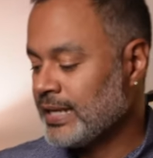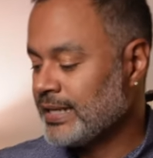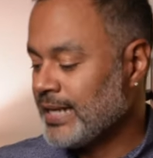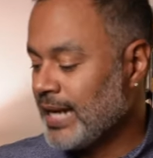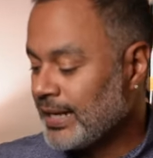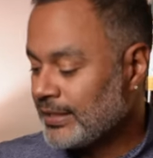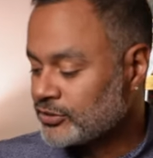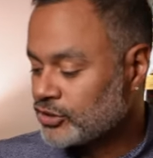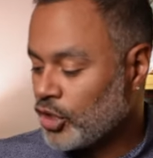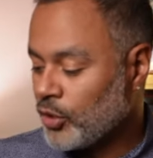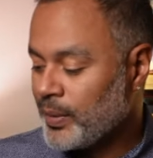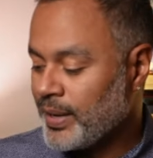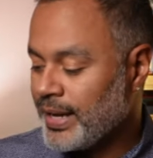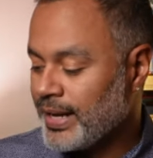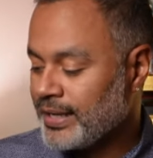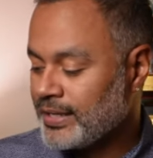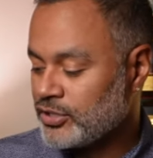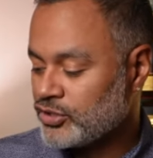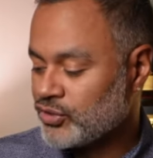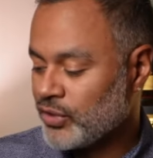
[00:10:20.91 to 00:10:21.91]
Now let's go
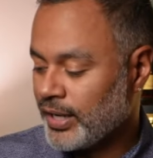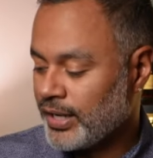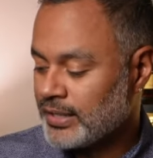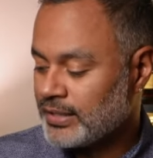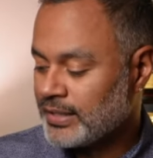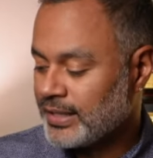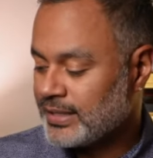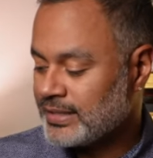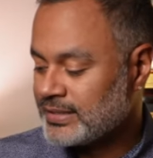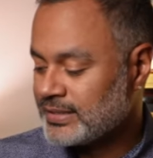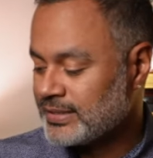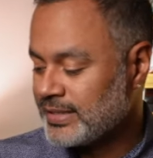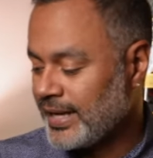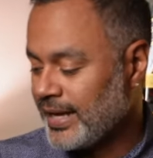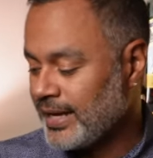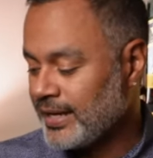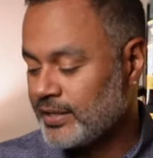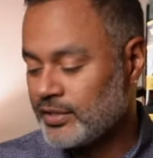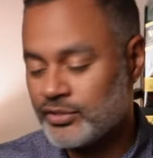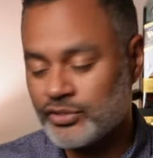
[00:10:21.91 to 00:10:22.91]
ahead and try Le
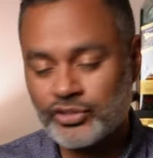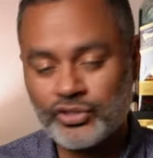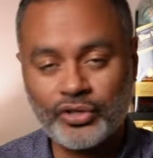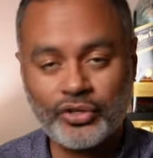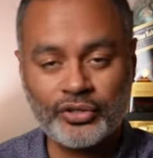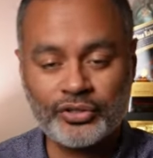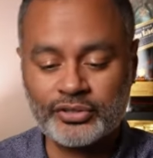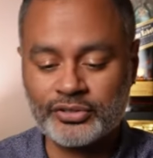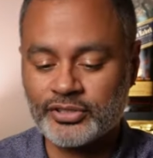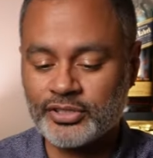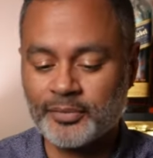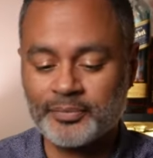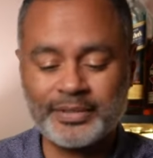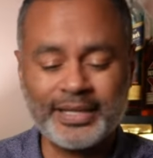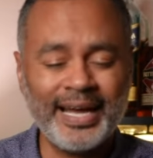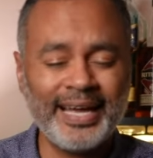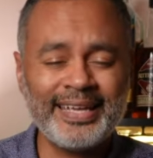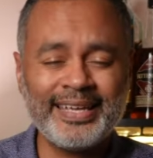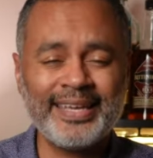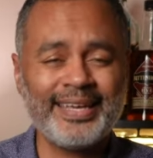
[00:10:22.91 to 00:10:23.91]
Sang Jean or
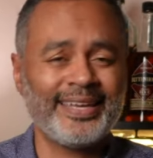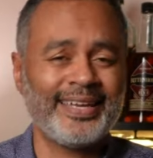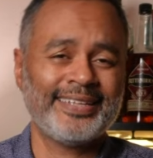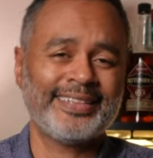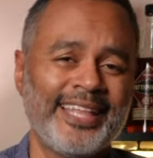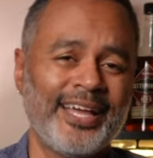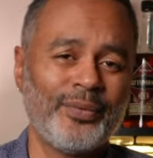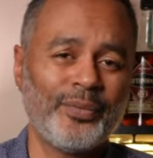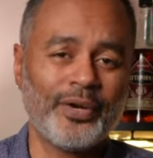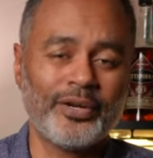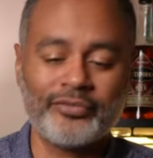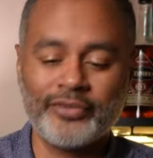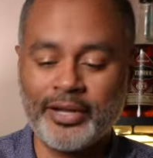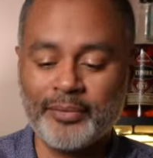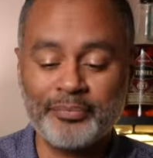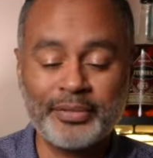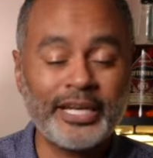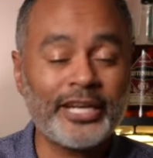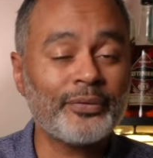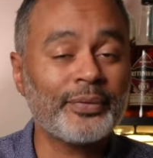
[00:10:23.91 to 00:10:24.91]
something. I can't get that word
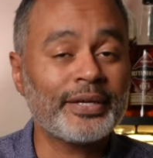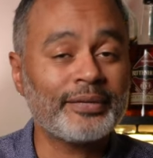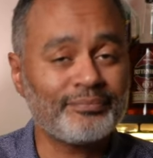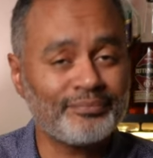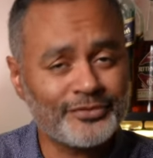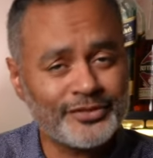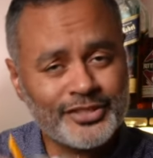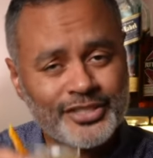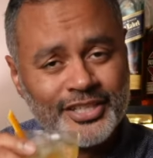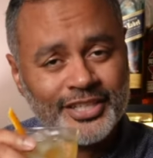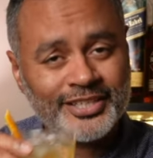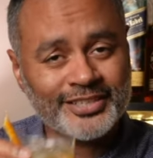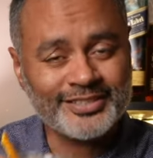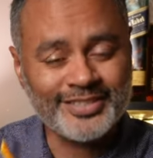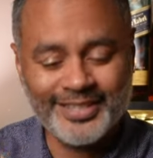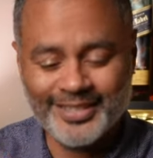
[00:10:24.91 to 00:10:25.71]
right, but anyway, cheers.